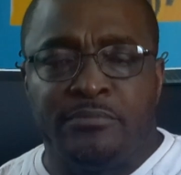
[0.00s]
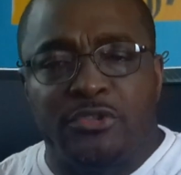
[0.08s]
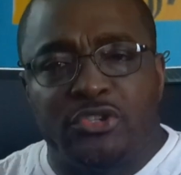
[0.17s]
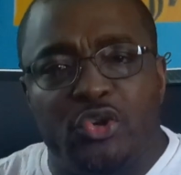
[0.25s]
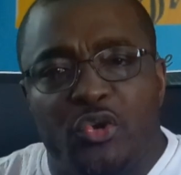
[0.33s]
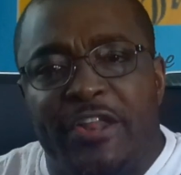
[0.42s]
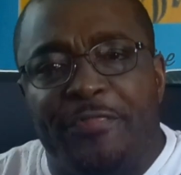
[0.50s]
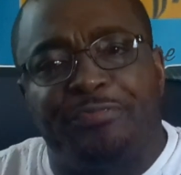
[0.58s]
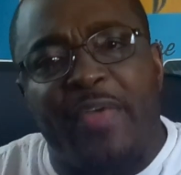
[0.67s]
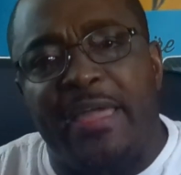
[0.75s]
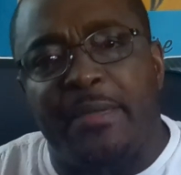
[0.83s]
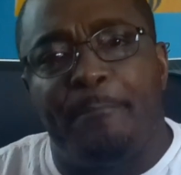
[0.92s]
You didn't
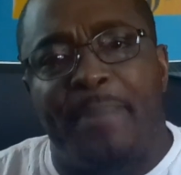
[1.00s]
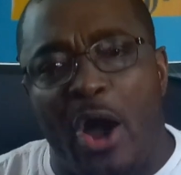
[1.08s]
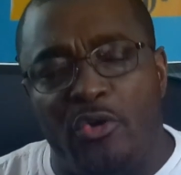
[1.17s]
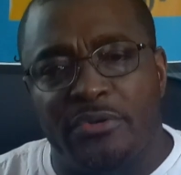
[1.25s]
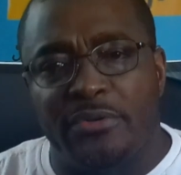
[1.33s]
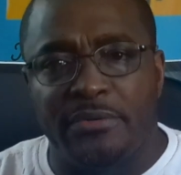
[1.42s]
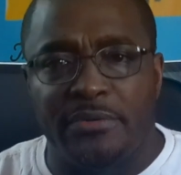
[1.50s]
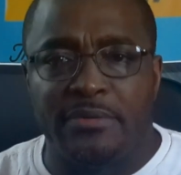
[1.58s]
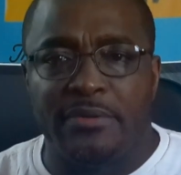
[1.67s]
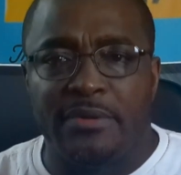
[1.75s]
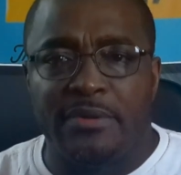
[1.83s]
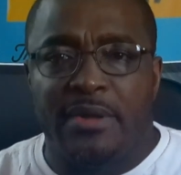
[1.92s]
think about
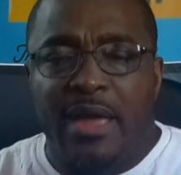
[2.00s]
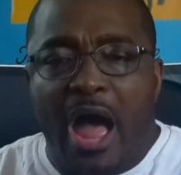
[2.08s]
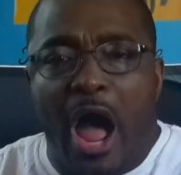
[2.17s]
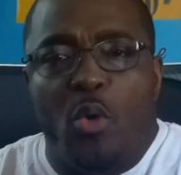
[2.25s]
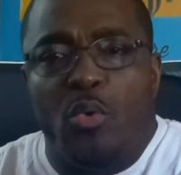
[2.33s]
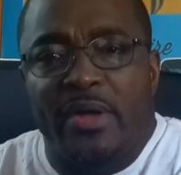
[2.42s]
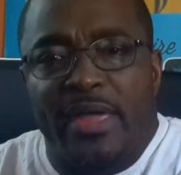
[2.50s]
how